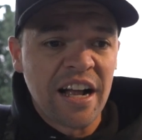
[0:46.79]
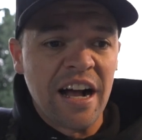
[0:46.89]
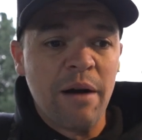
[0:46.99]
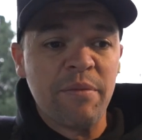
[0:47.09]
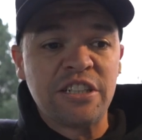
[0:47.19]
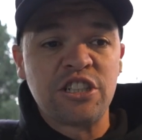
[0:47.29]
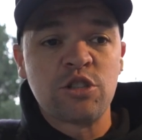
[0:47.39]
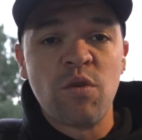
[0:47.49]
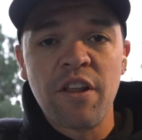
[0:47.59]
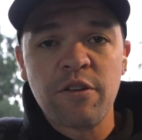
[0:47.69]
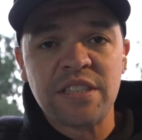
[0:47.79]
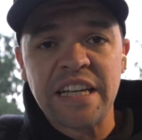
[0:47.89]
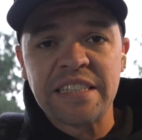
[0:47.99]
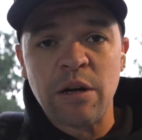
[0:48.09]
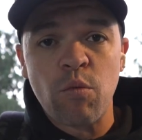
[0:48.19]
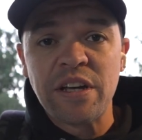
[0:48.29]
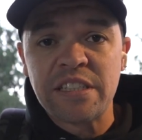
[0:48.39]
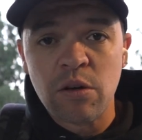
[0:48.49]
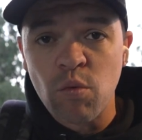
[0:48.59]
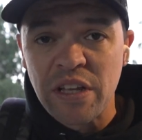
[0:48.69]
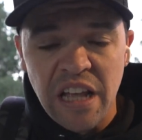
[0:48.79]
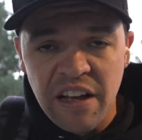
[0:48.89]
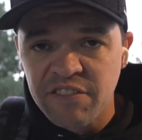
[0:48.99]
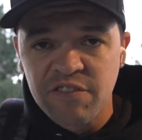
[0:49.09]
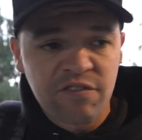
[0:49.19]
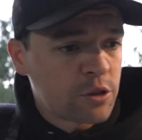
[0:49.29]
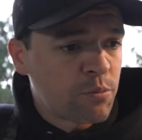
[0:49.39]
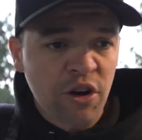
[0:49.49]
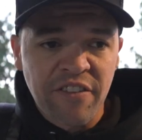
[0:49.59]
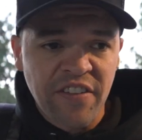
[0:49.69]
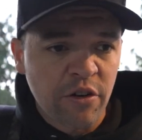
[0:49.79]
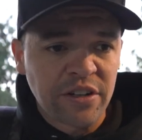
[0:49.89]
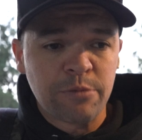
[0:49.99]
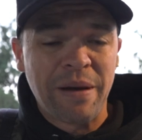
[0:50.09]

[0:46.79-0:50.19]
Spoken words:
It's just one of those things that we love supporting veterans.